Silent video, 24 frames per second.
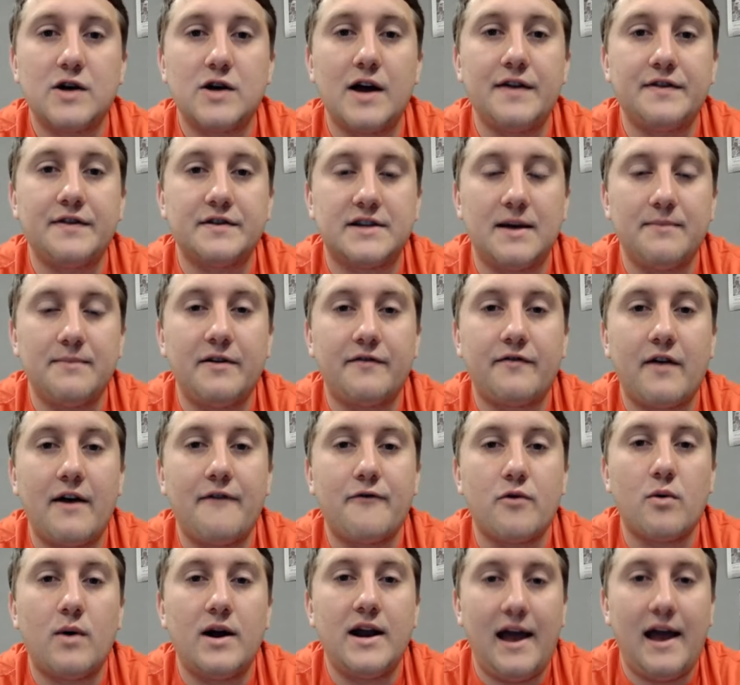There's something for
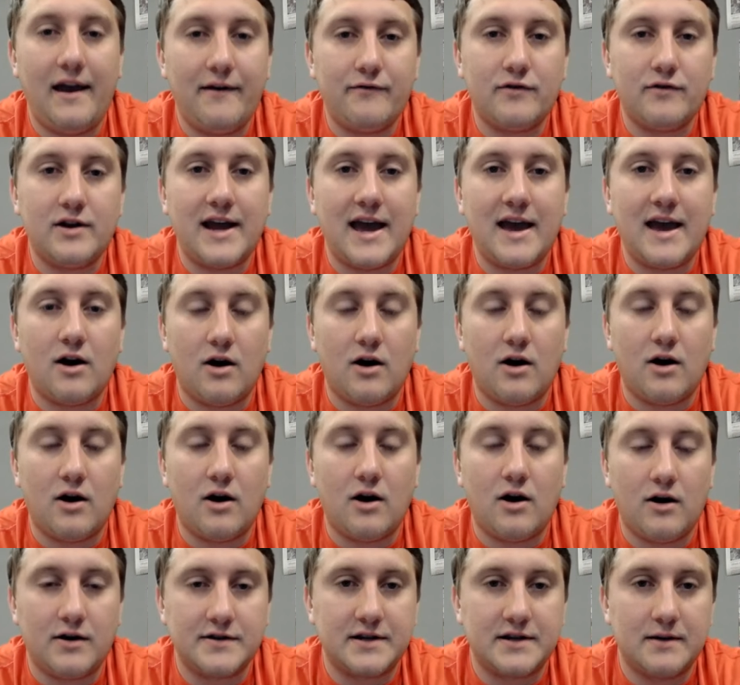everyone every day all
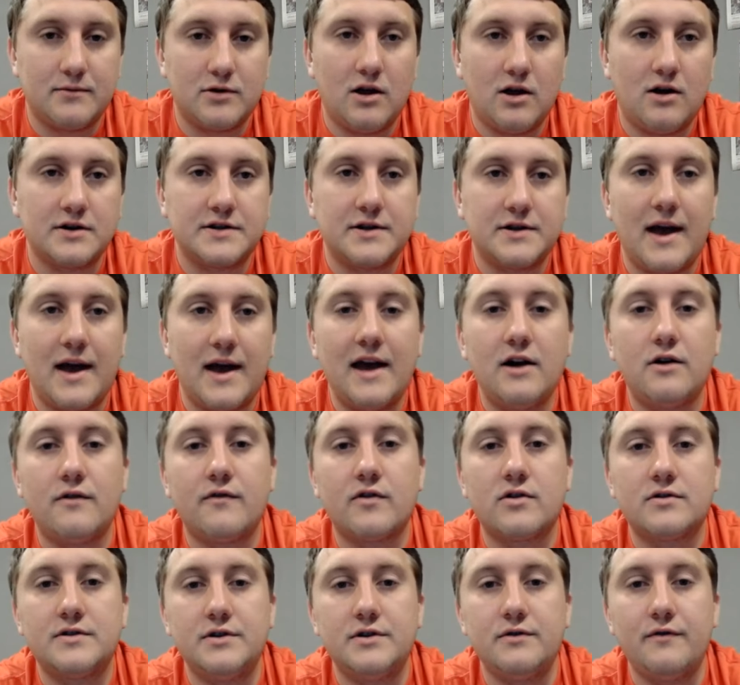summer long. So head
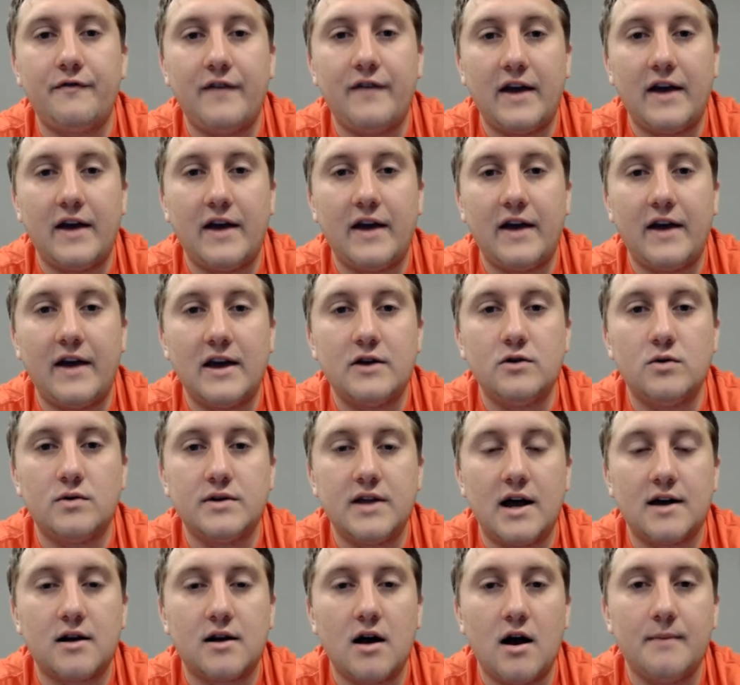over to
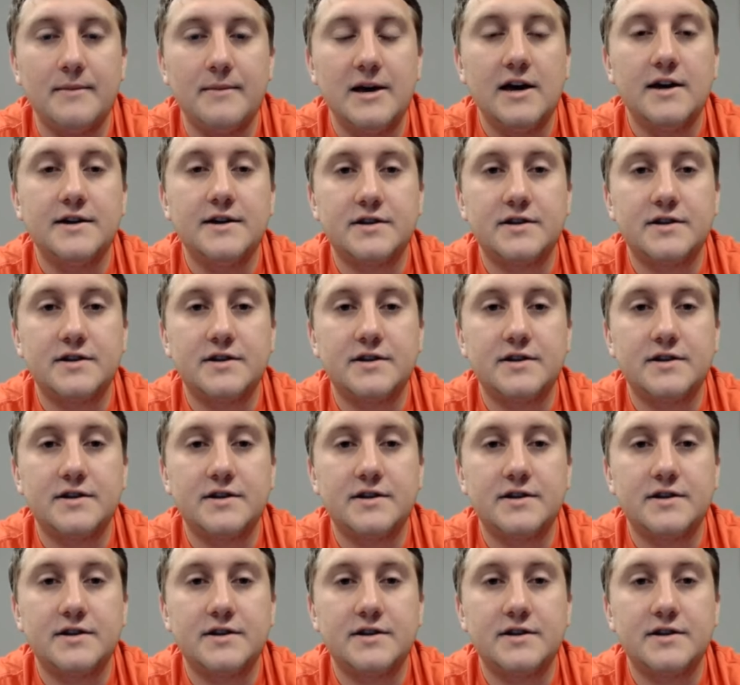FanDuel.com.